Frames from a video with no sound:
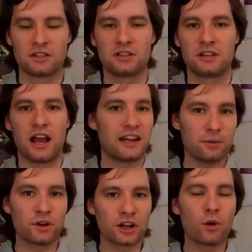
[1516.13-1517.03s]
I didn't
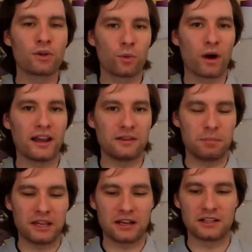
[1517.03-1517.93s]
want to go with white
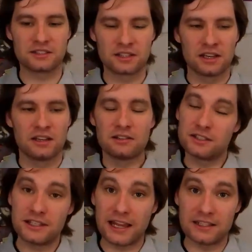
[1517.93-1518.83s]
because it
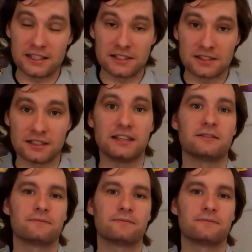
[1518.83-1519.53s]
stains easily,